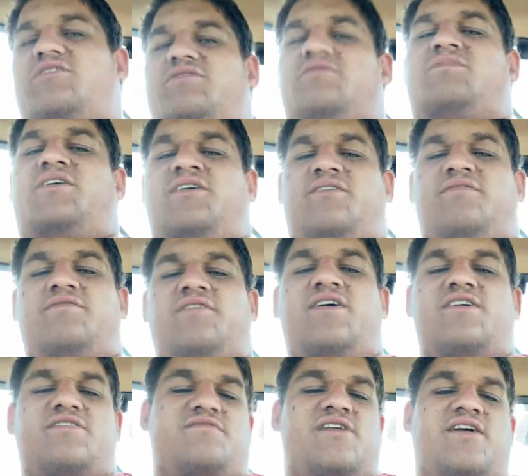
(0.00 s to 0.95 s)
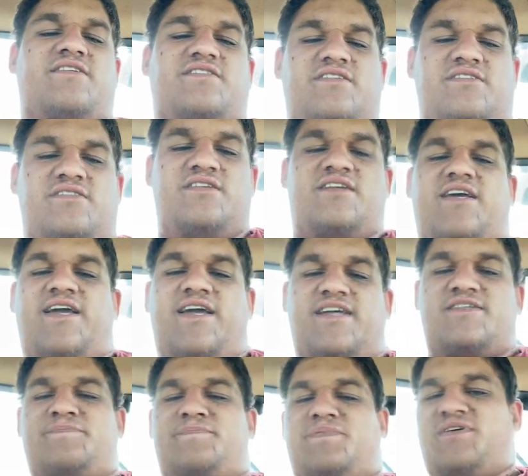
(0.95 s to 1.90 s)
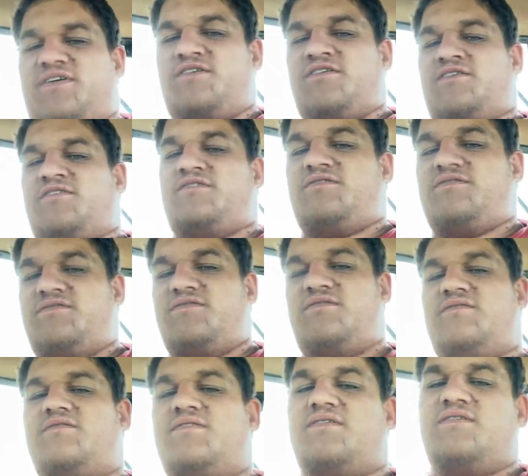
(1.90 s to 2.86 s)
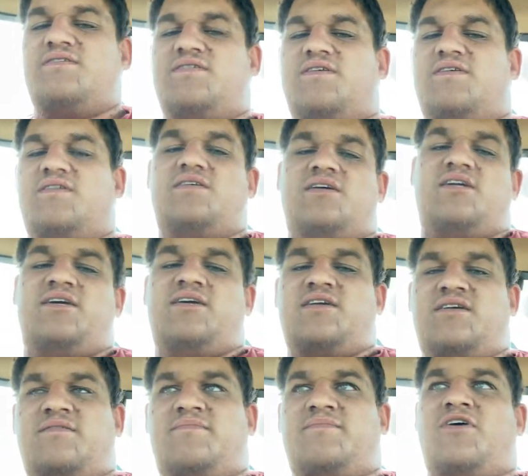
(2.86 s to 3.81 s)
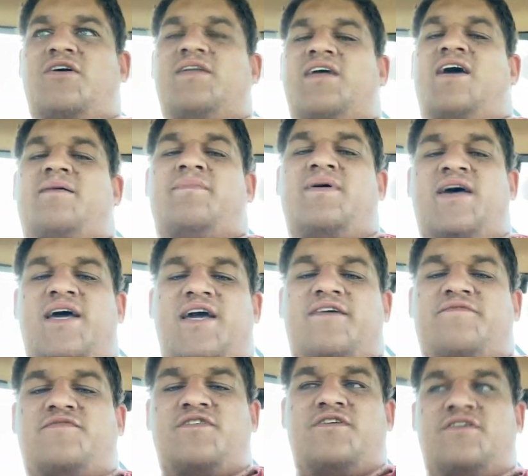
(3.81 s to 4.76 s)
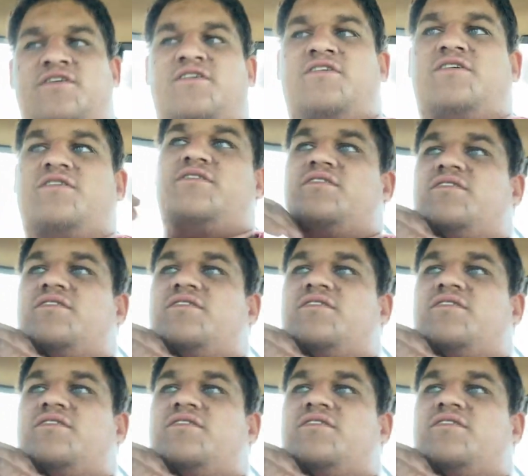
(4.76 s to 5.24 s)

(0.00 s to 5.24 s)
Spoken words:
we resurrected the Case picker and brought that back for